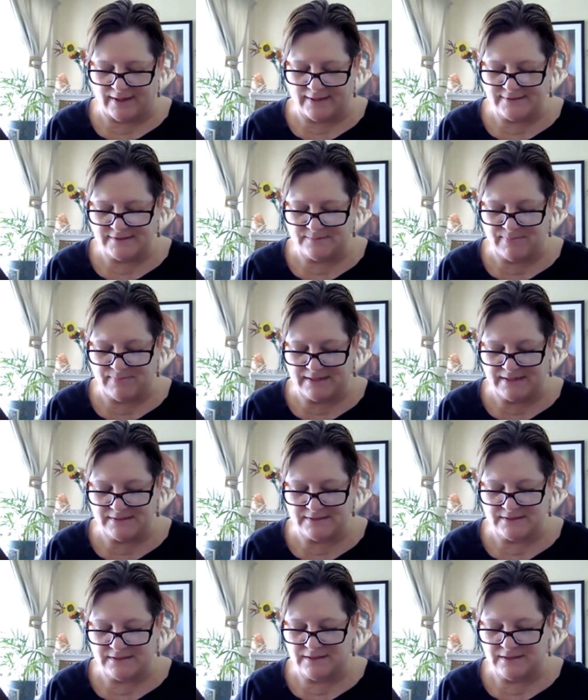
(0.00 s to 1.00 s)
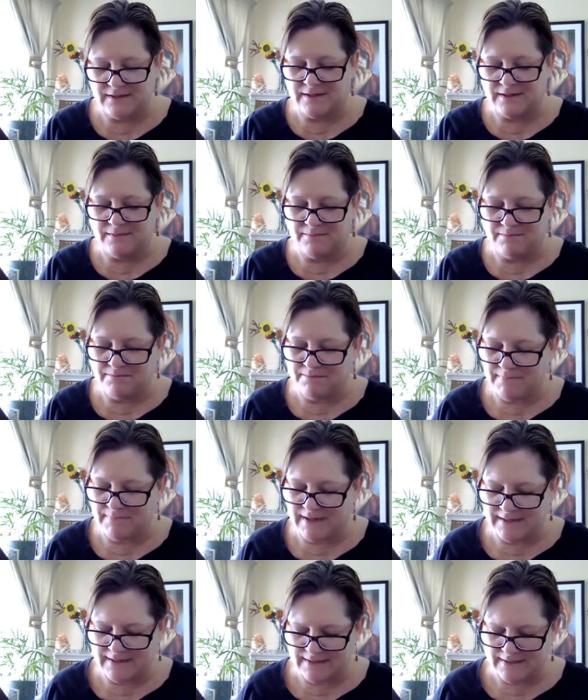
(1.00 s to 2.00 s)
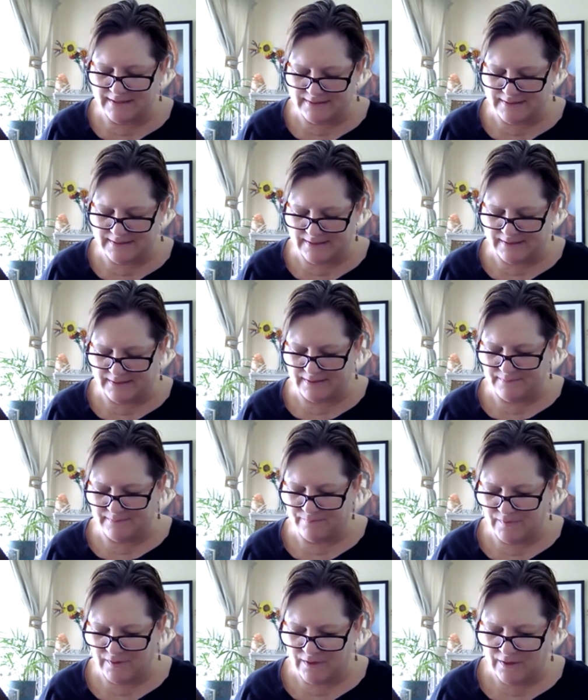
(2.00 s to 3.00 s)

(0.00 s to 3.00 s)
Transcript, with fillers: I spent many a year